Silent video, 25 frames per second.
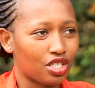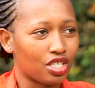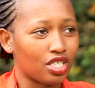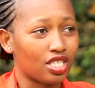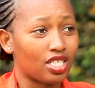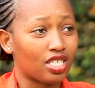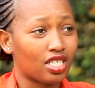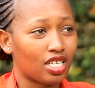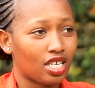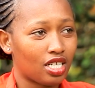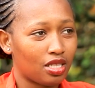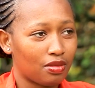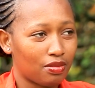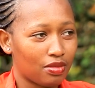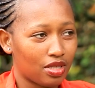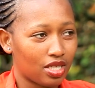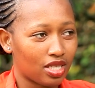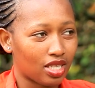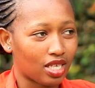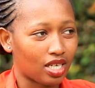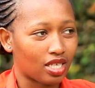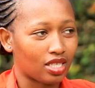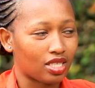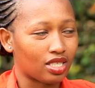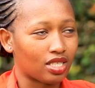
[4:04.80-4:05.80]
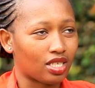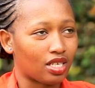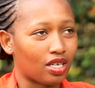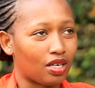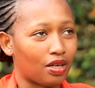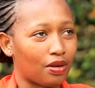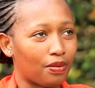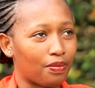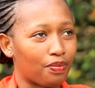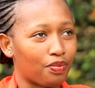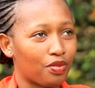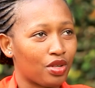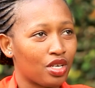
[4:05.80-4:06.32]
She'd tell me
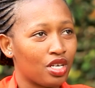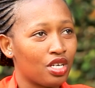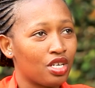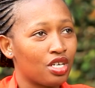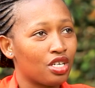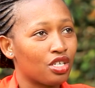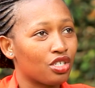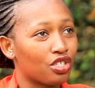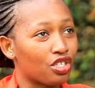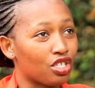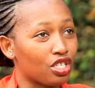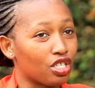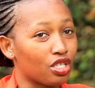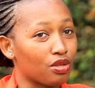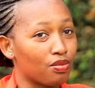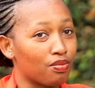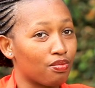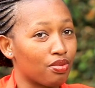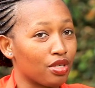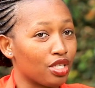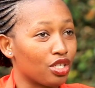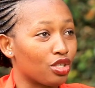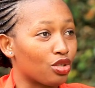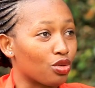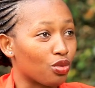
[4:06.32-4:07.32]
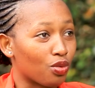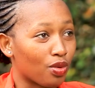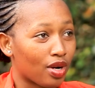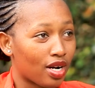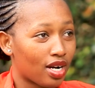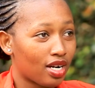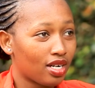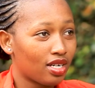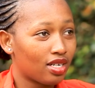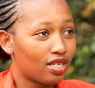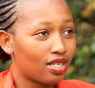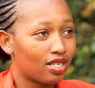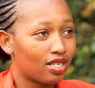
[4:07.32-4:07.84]
that she's been to work.